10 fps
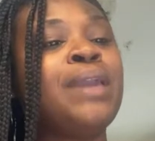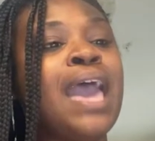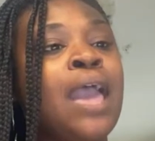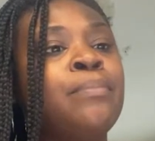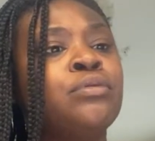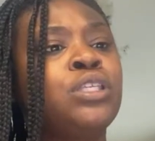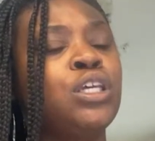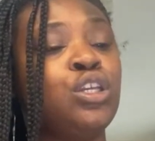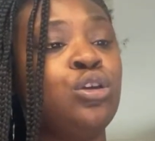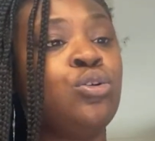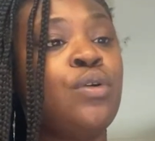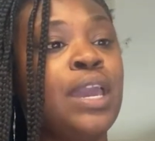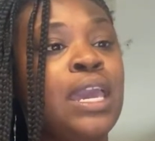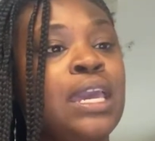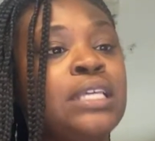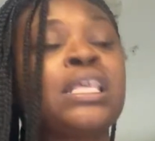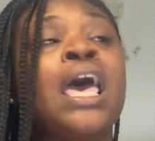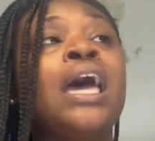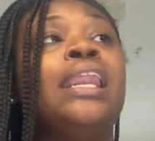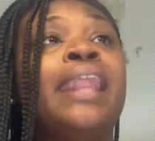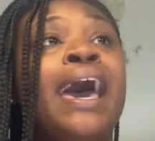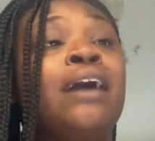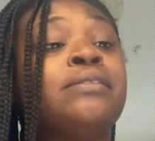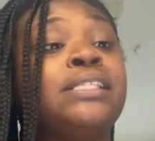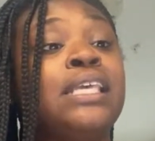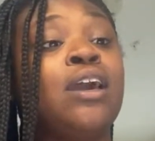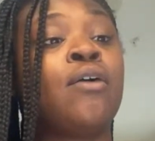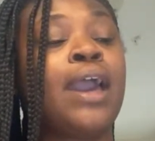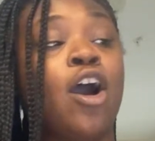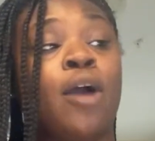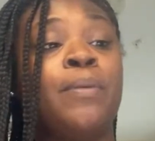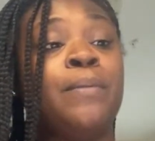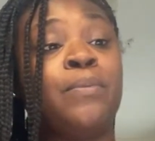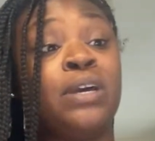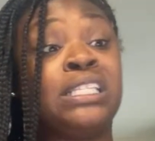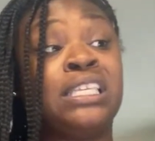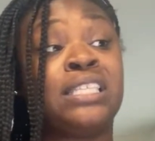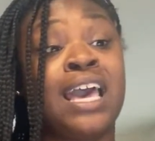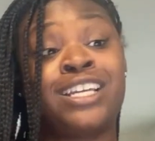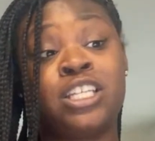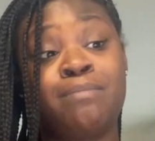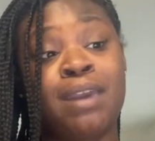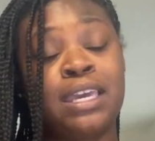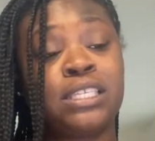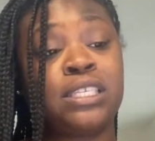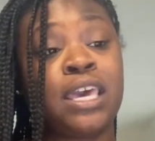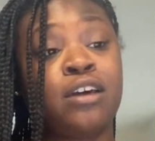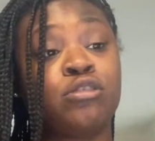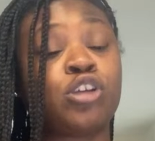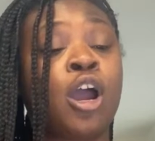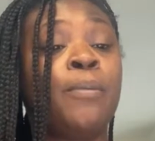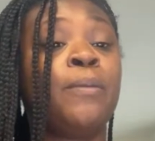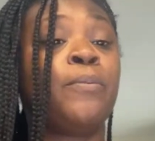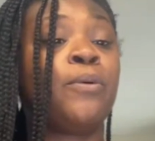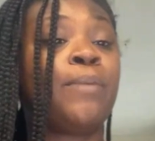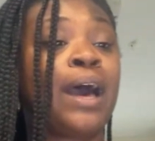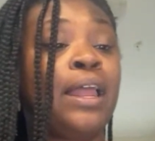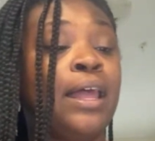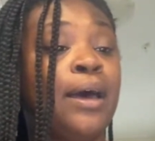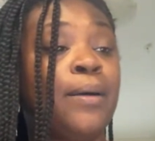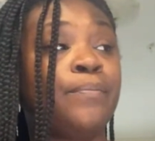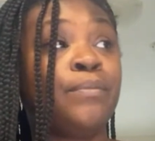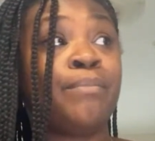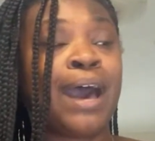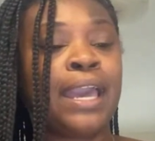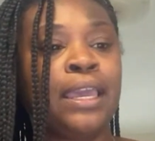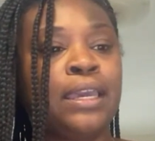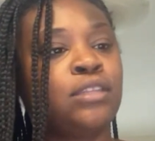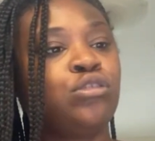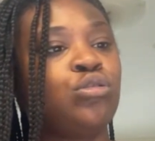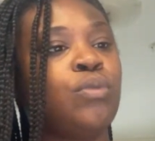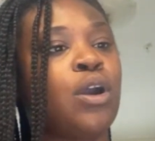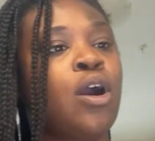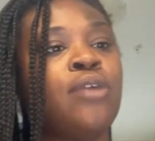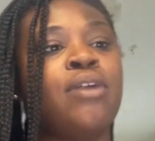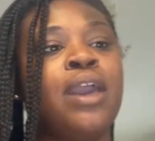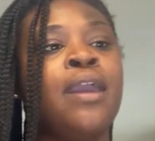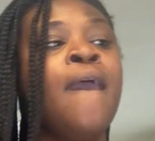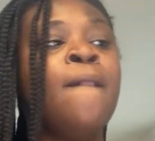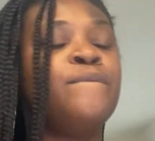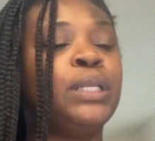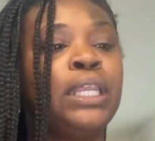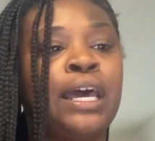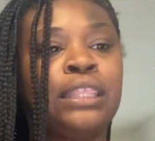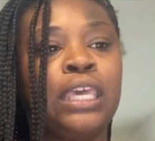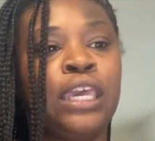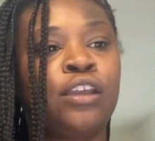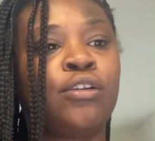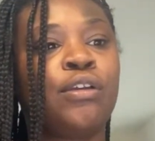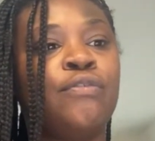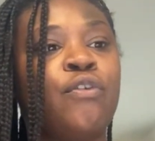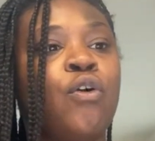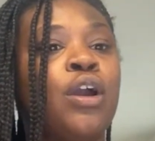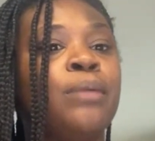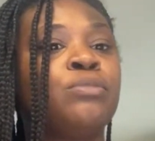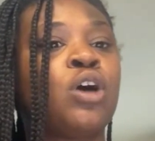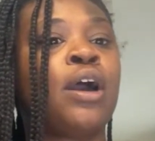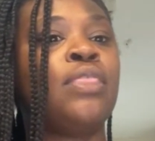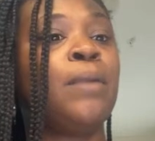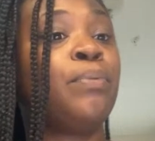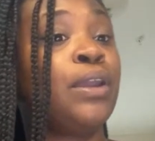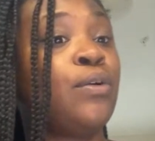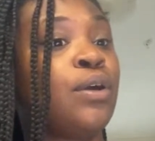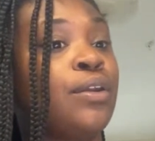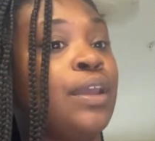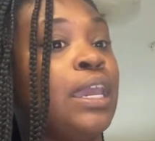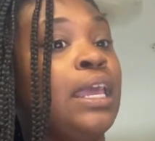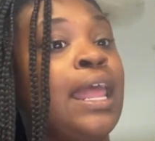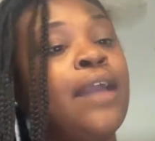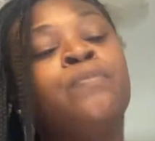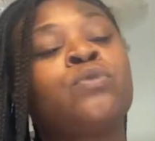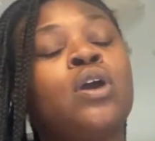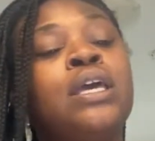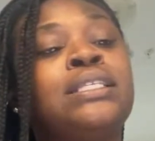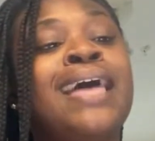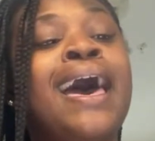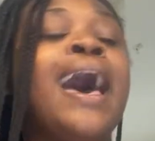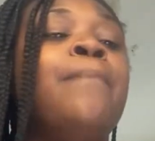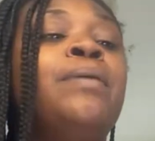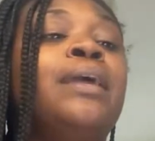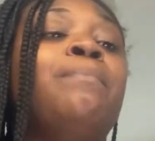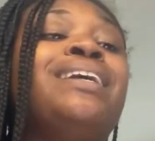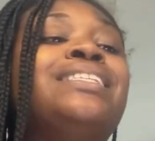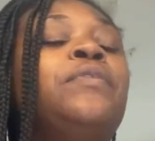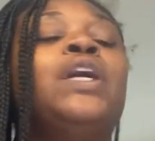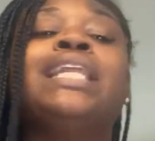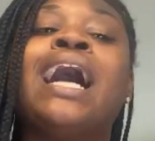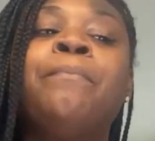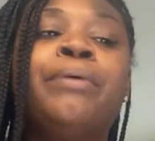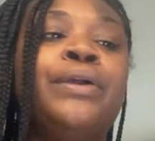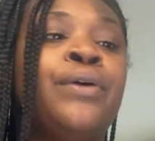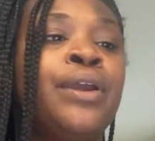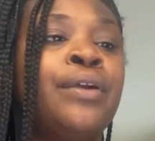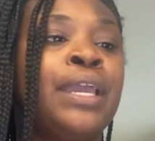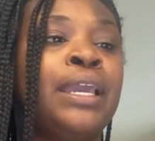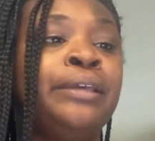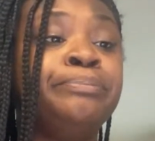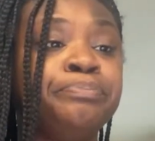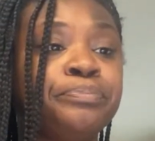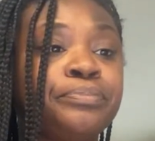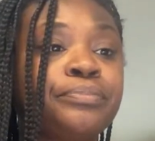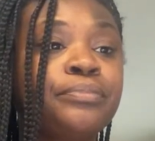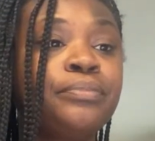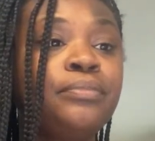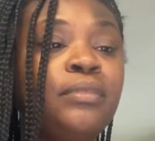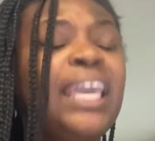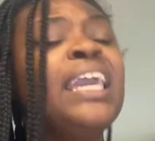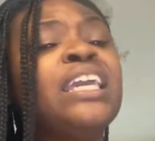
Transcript: be able to do is now see, okay, is this actually making sales? Are people buying into it? Are they filling out the inquiry forms? Are they pre-ordering it? Like, is that happening? Because if they're not pre-ordering it, it